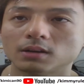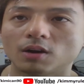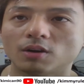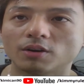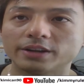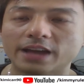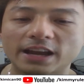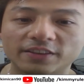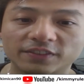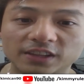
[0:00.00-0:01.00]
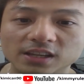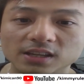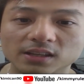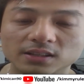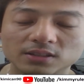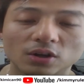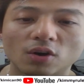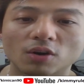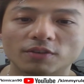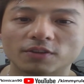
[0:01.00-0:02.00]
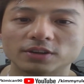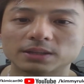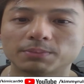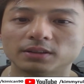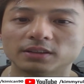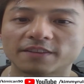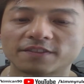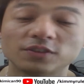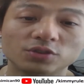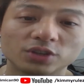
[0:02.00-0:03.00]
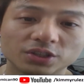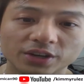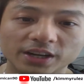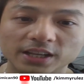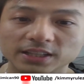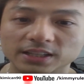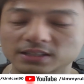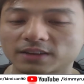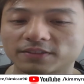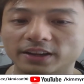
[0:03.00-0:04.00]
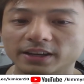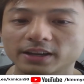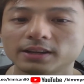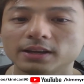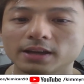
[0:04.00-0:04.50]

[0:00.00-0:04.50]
or the NFTs, or for example like future trading and stuff like that,